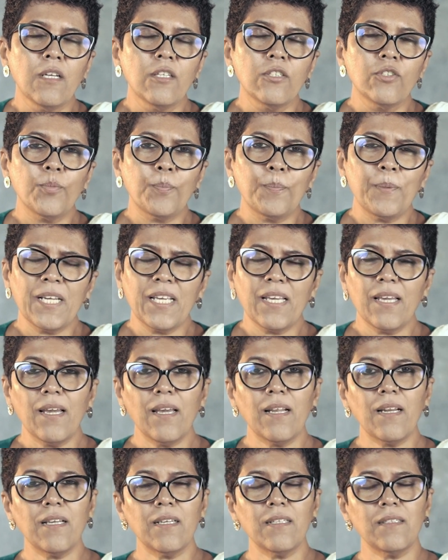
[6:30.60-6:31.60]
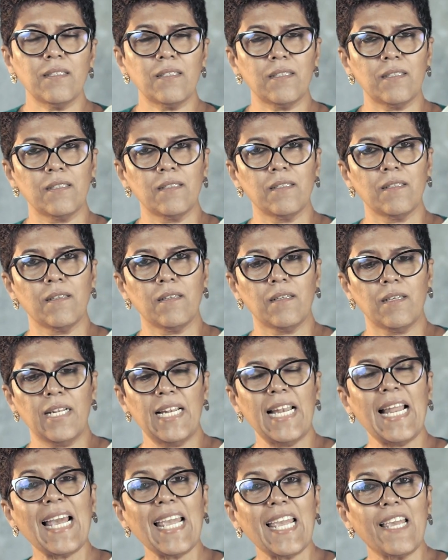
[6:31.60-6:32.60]
So precarious
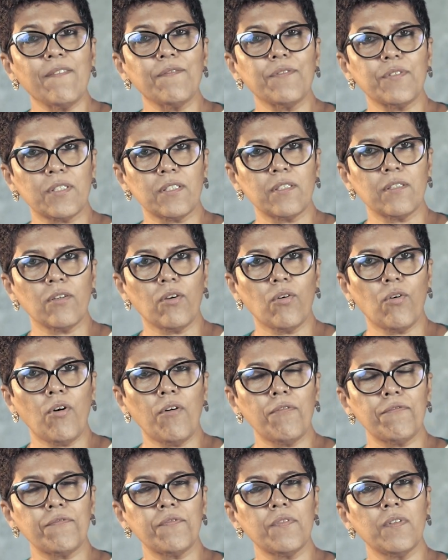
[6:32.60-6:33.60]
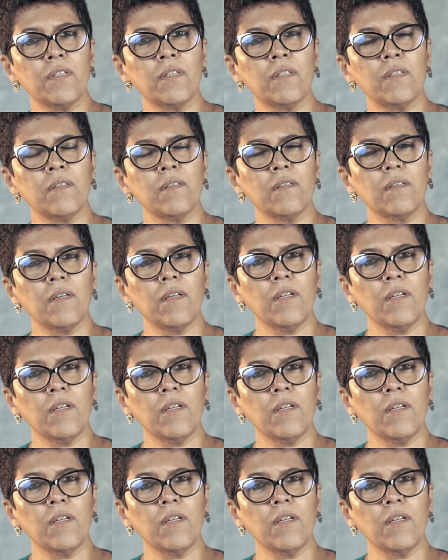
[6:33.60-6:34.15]
lives of the